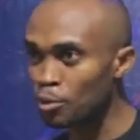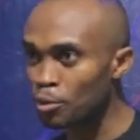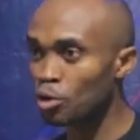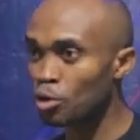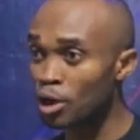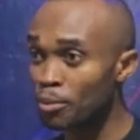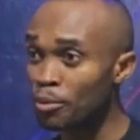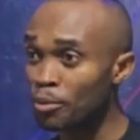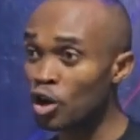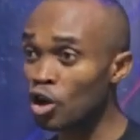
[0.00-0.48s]
they,
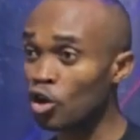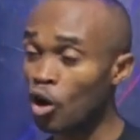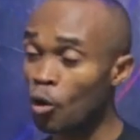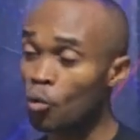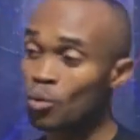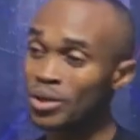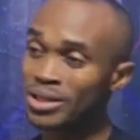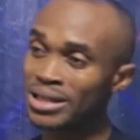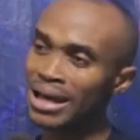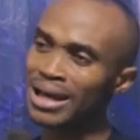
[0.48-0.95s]
they
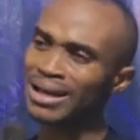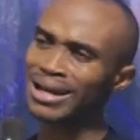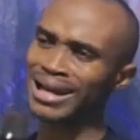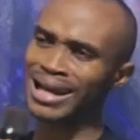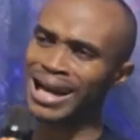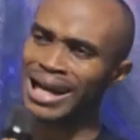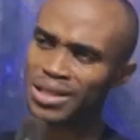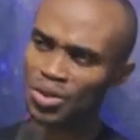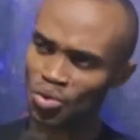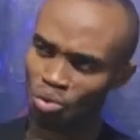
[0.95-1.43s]
come with uh,
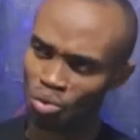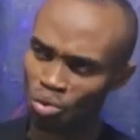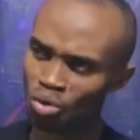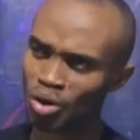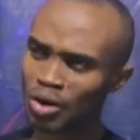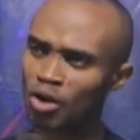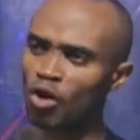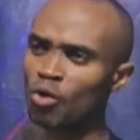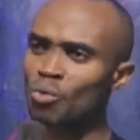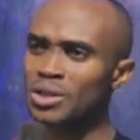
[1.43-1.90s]

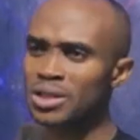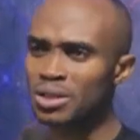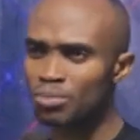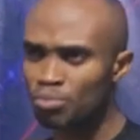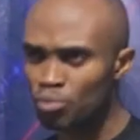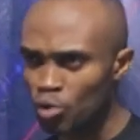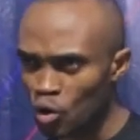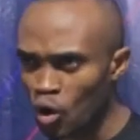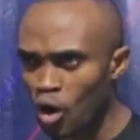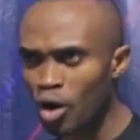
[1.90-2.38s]
cattle, come
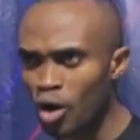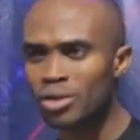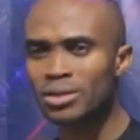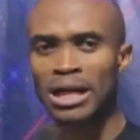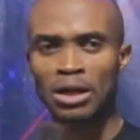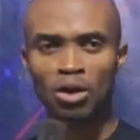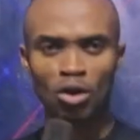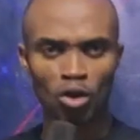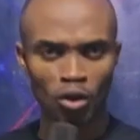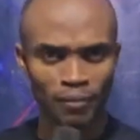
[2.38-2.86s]
with
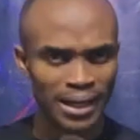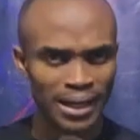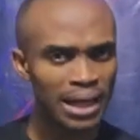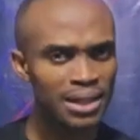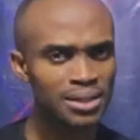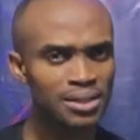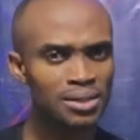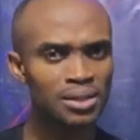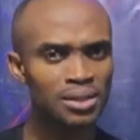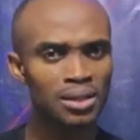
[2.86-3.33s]
bullocks, and all of
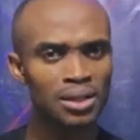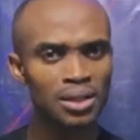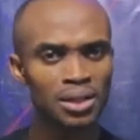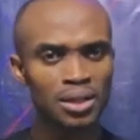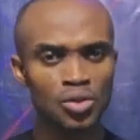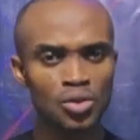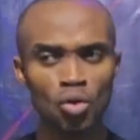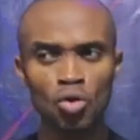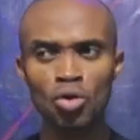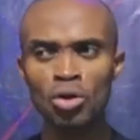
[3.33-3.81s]
that.
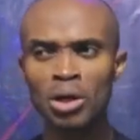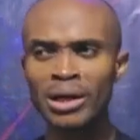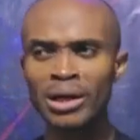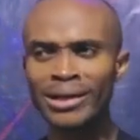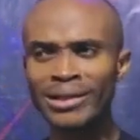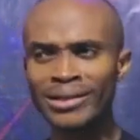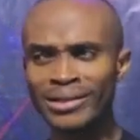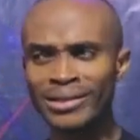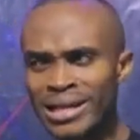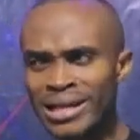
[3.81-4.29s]
So
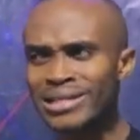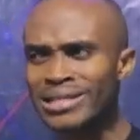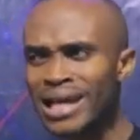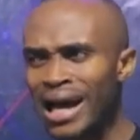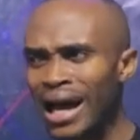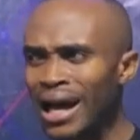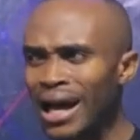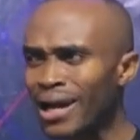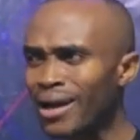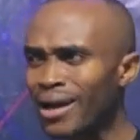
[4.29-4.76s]
these
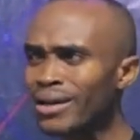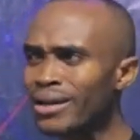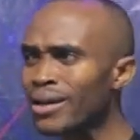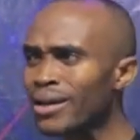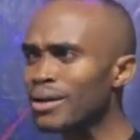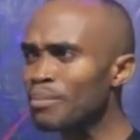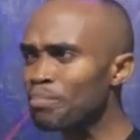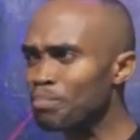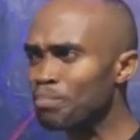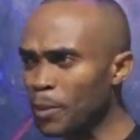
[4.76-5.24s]
are
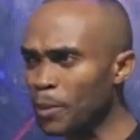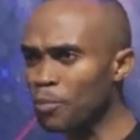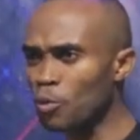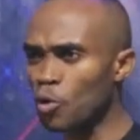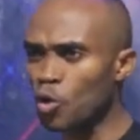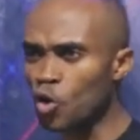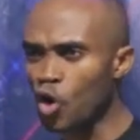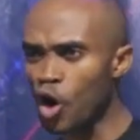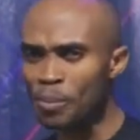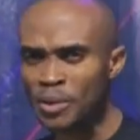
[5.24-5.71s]

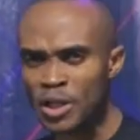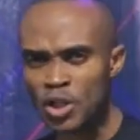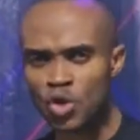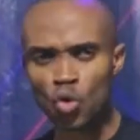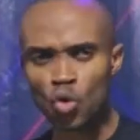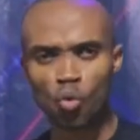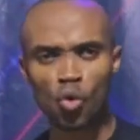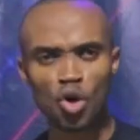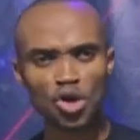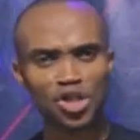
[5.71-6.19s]
people coming
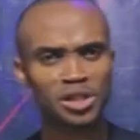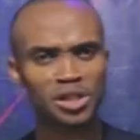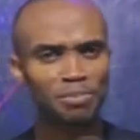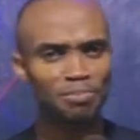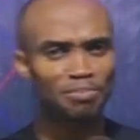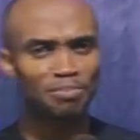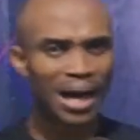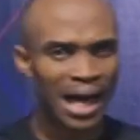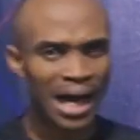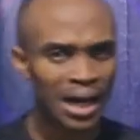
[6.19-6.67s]
to
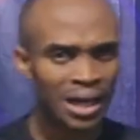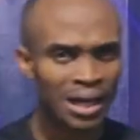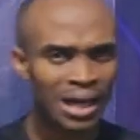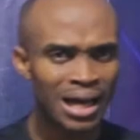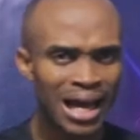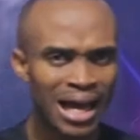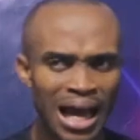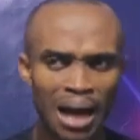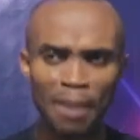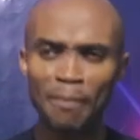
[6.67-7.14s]
worship Baal
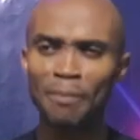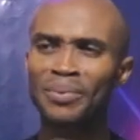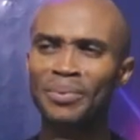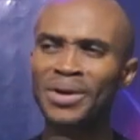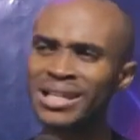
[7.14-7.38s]
and